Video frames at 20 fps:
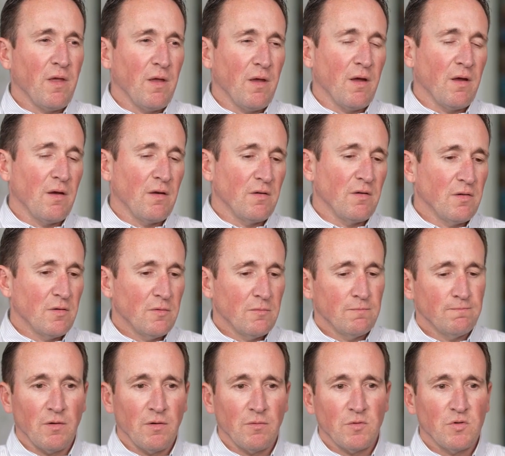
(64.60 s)
and
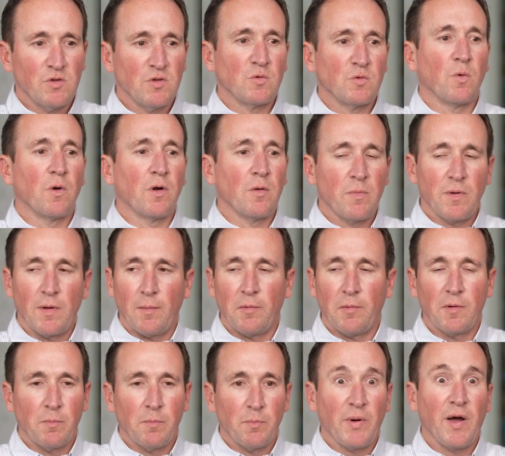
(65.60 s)
you just want to be
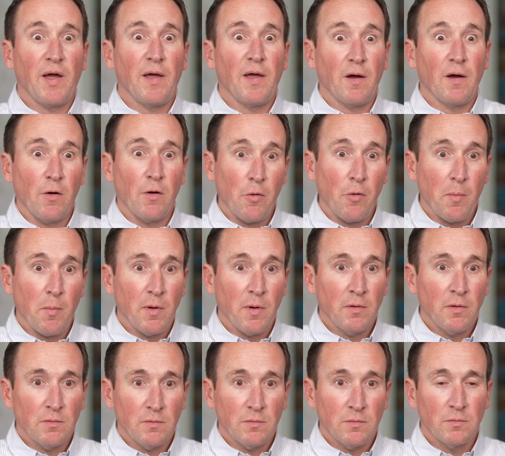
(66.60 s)
able to buy a
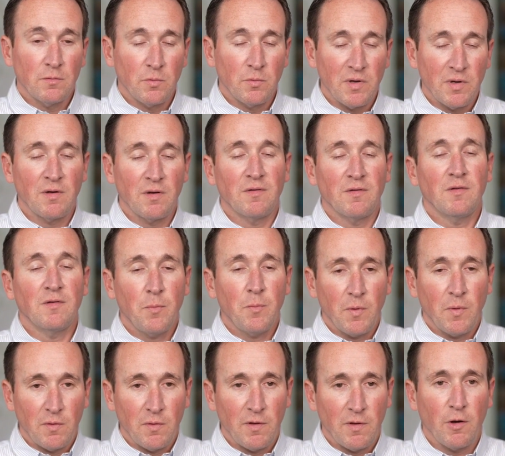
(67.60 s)
home. We can
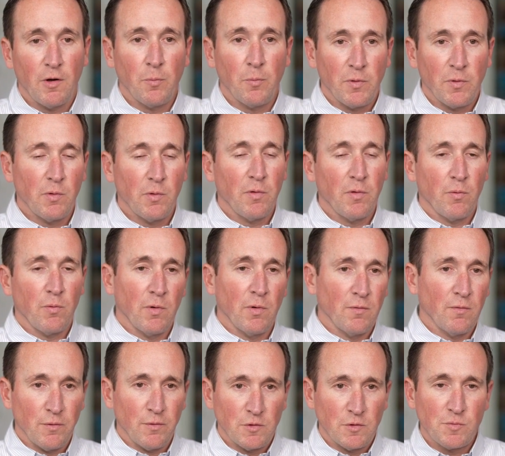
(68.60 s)
typically help you with one
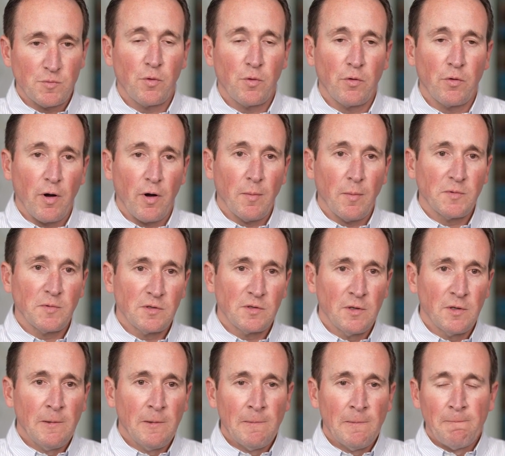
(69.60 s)
of those programs.
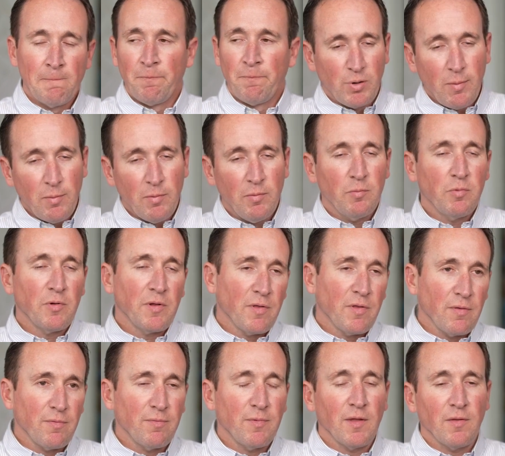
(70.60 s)
Probably
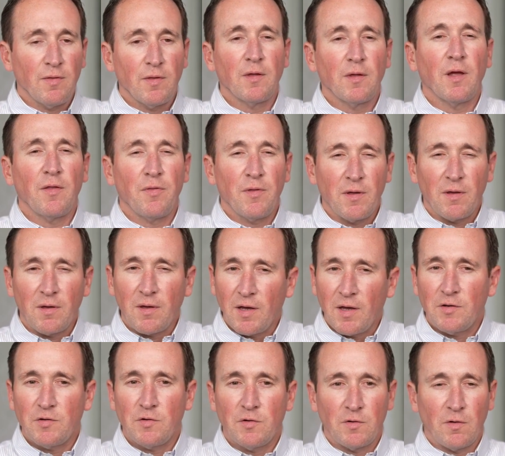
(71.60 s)
the thing that I think
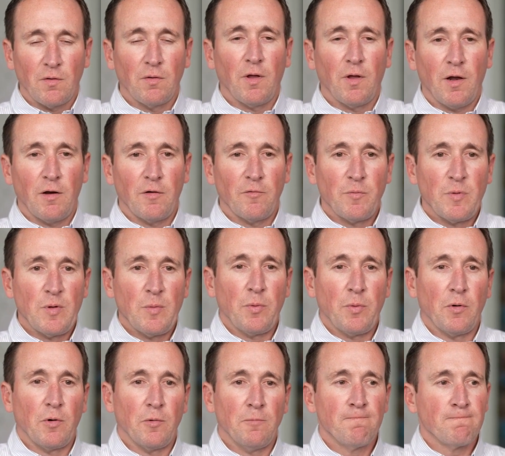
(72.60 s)
catches a lot of
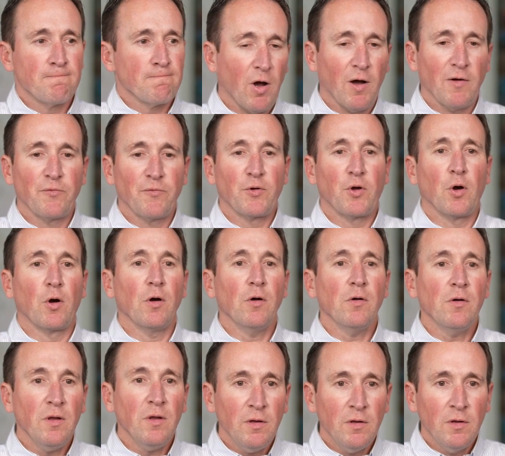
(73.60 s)
people off
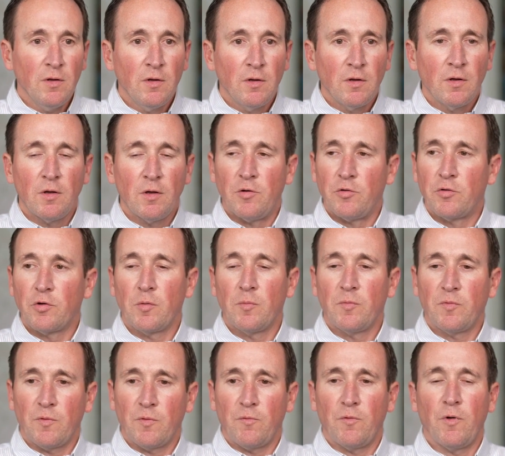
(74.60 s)
guard in
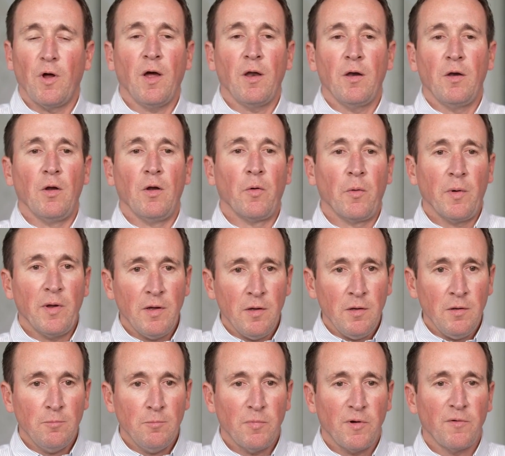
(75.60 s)
terms of not
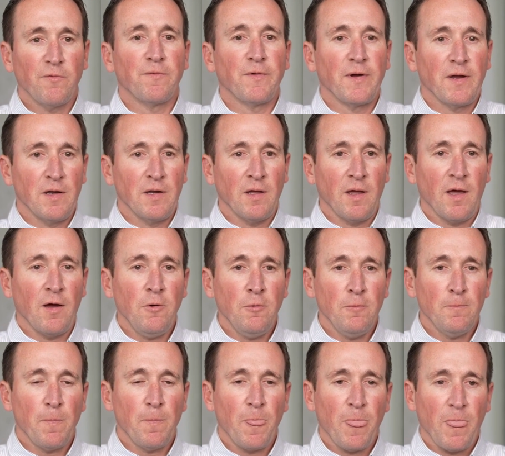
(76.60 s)
knowing but finding
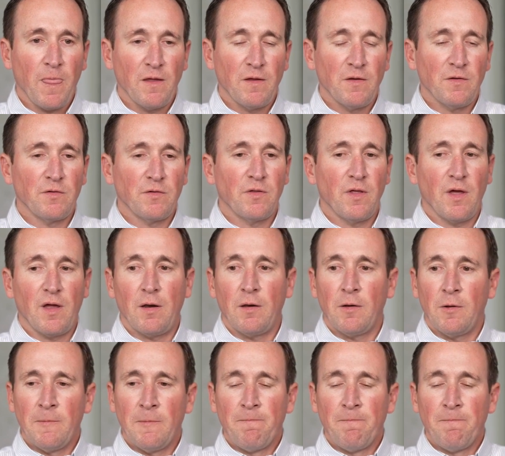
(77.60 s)
out is that